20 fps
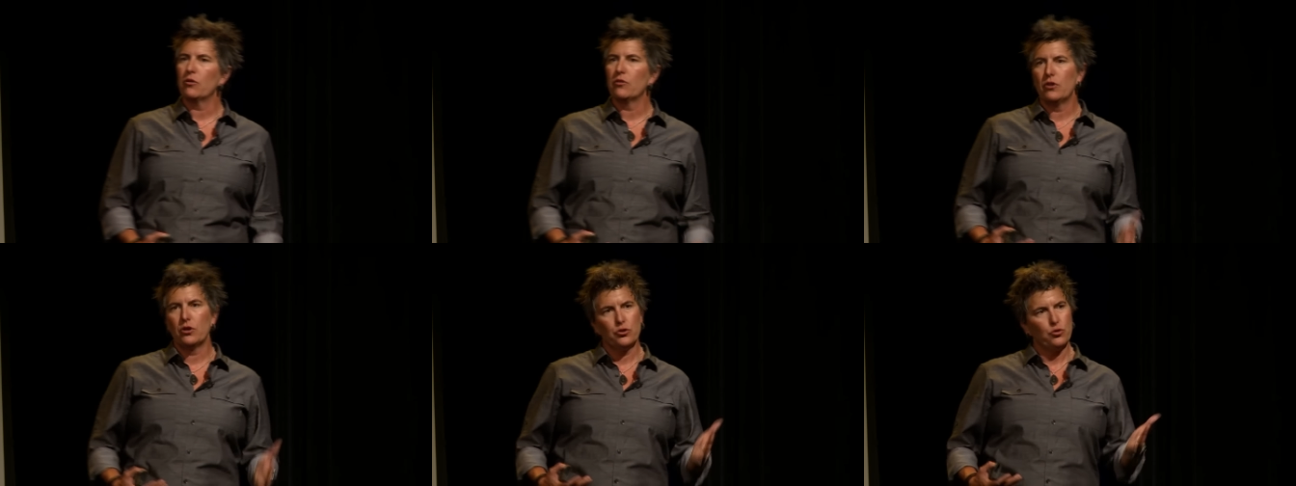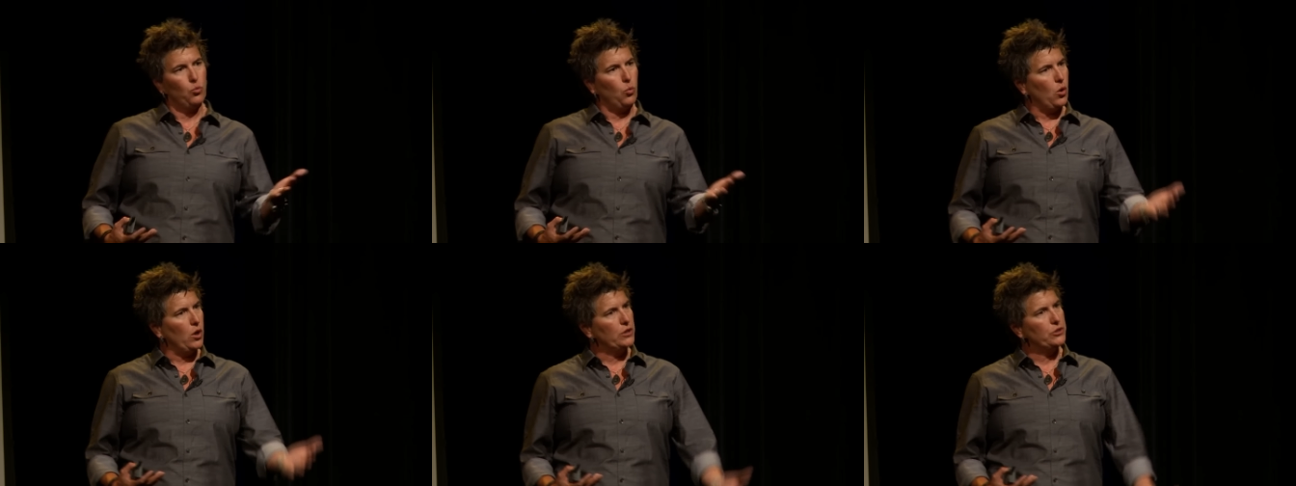
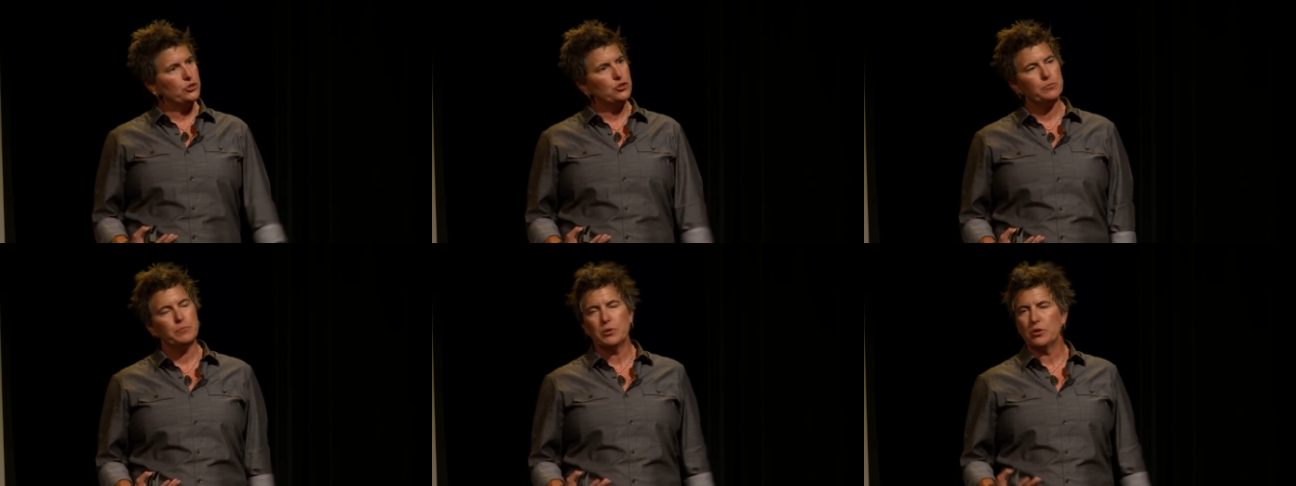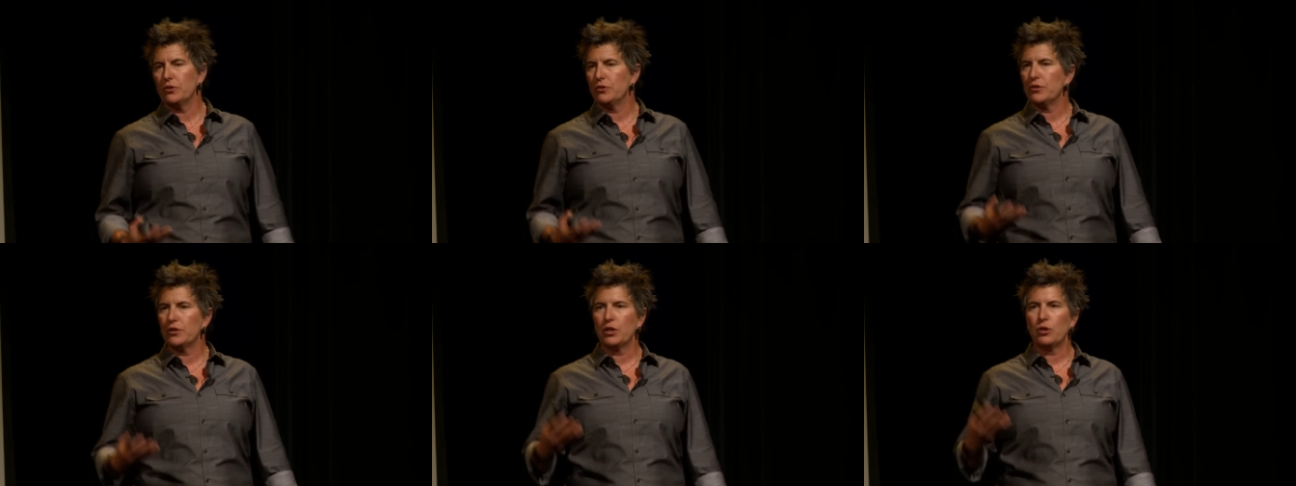there's one
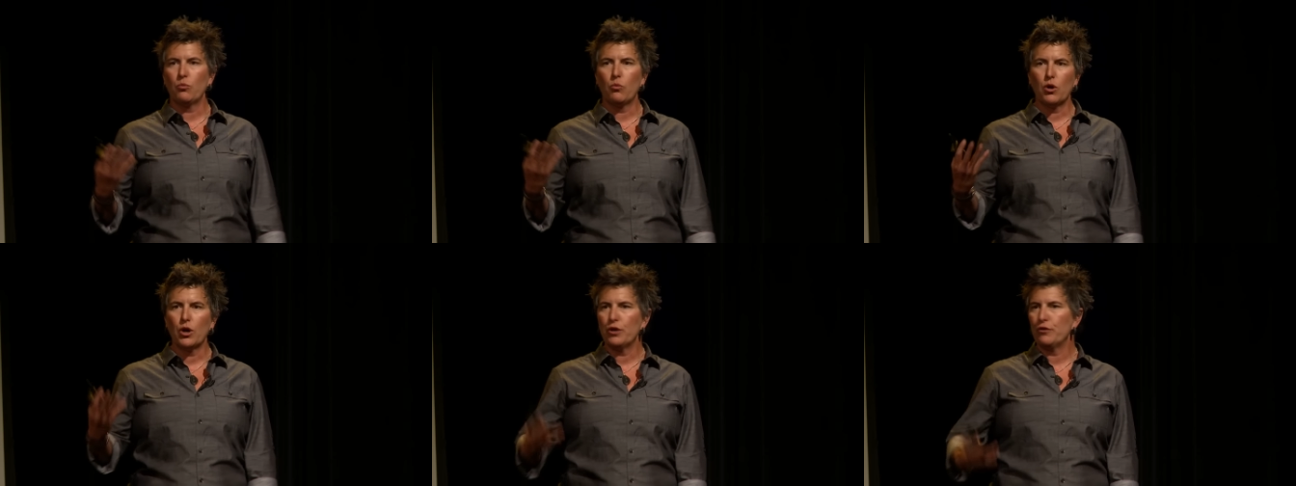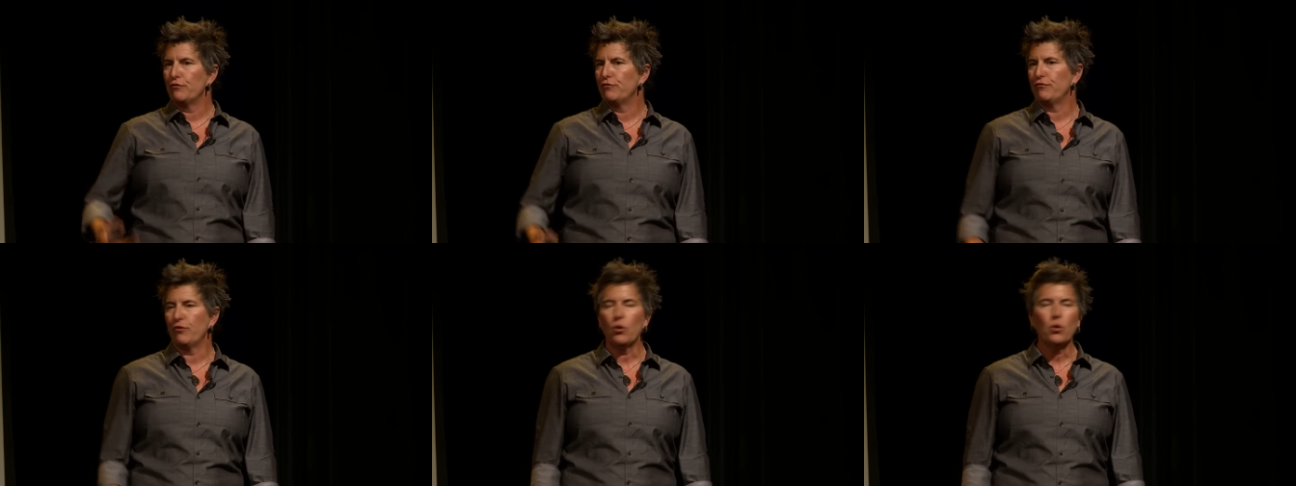spoon and
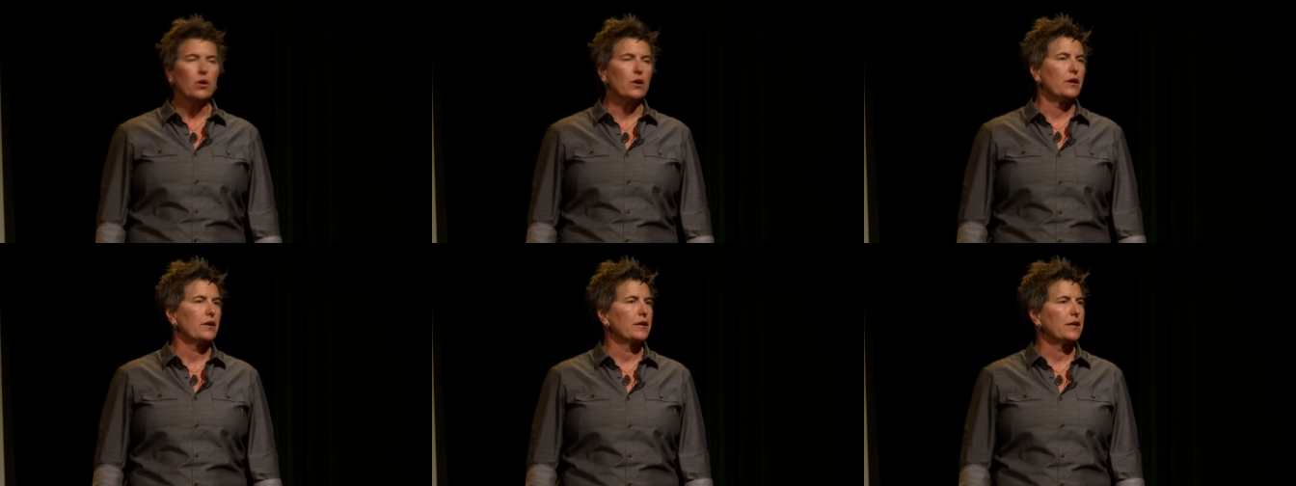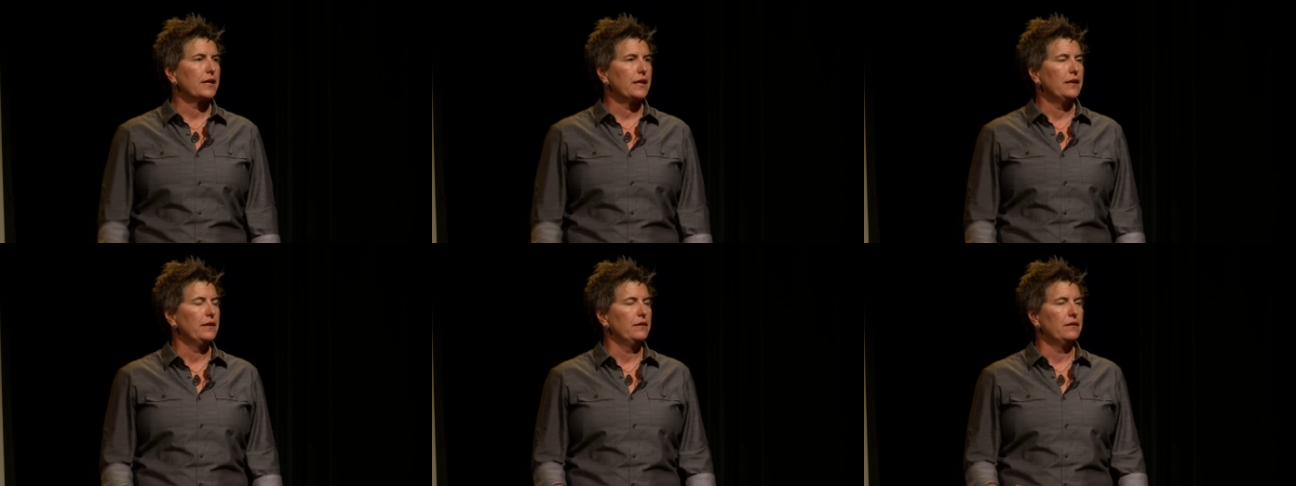one
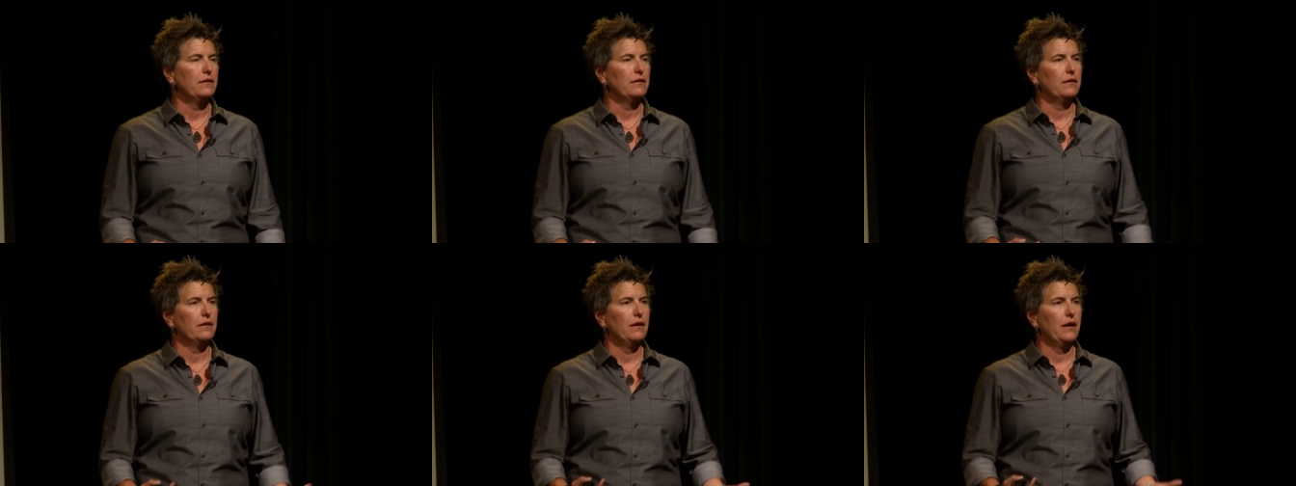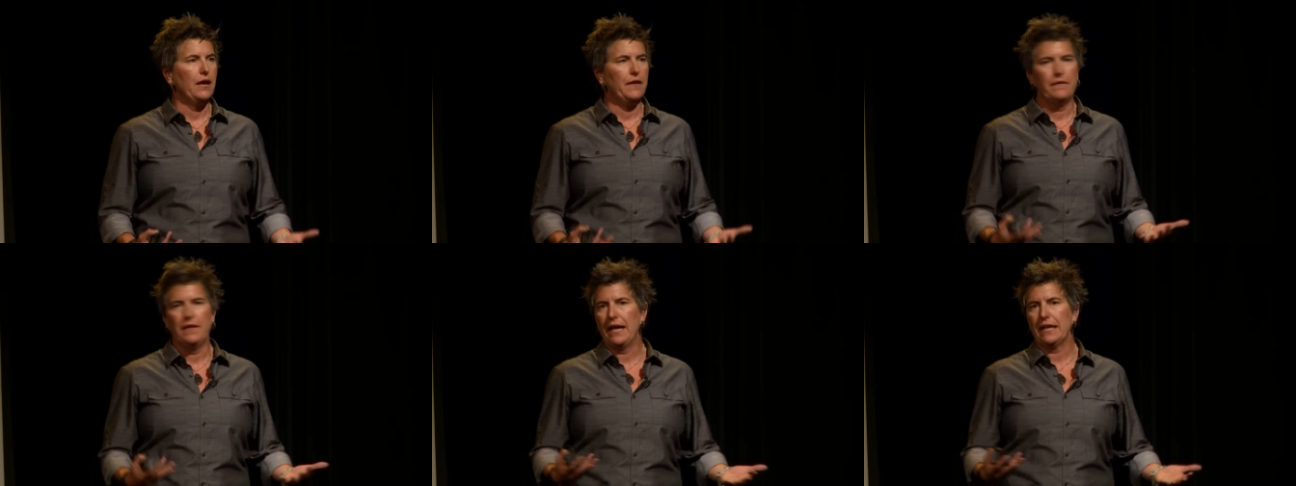fork, and
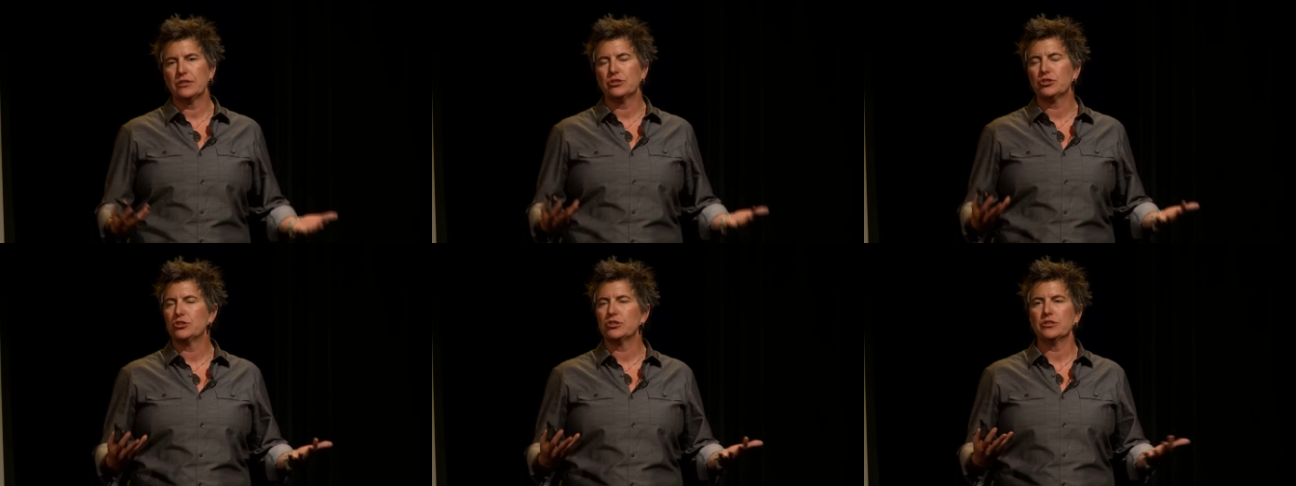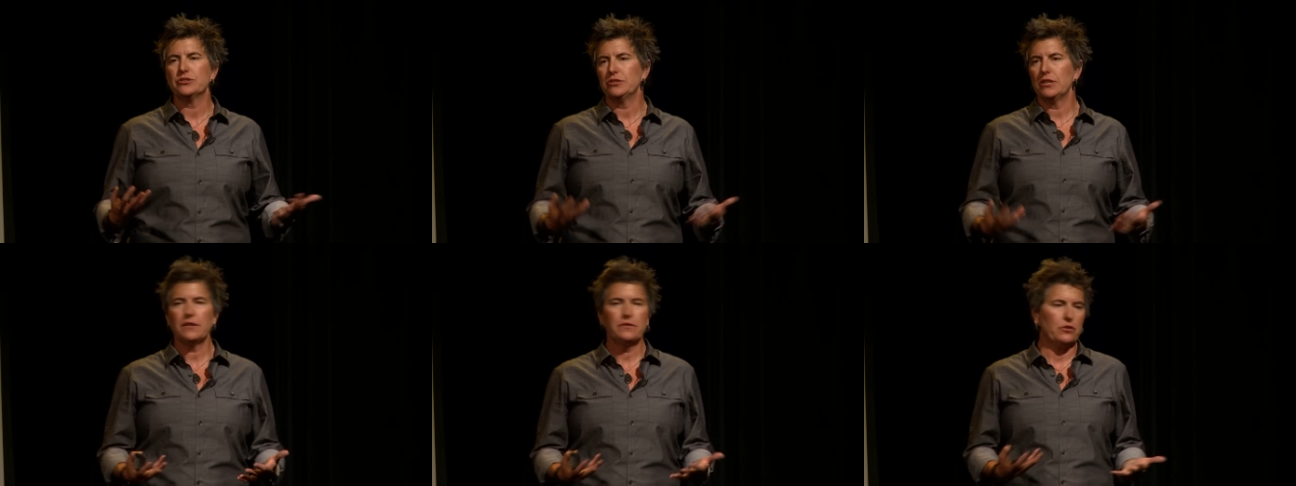and that's
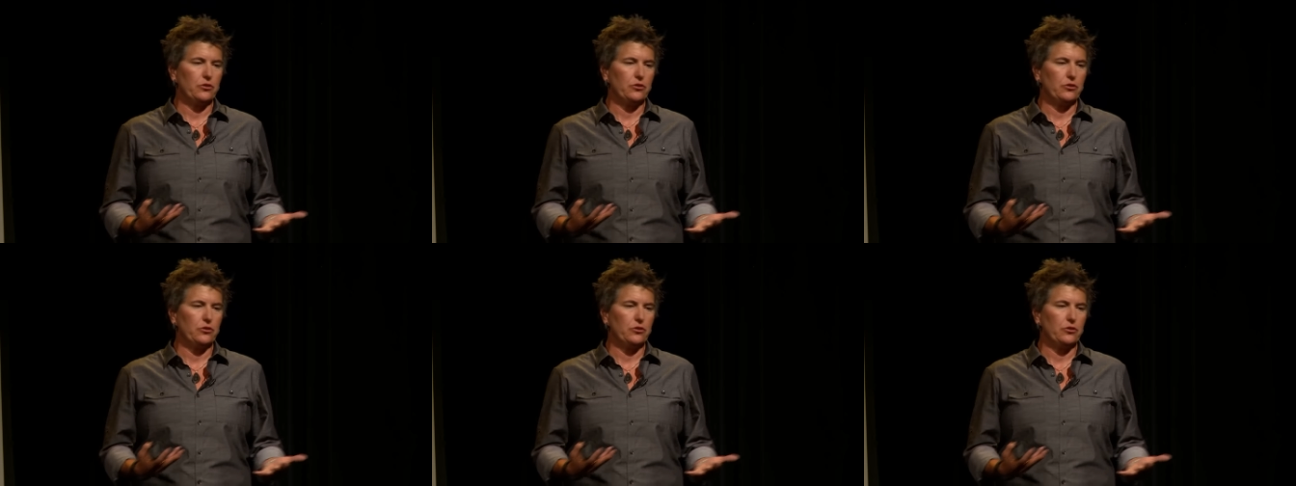just it.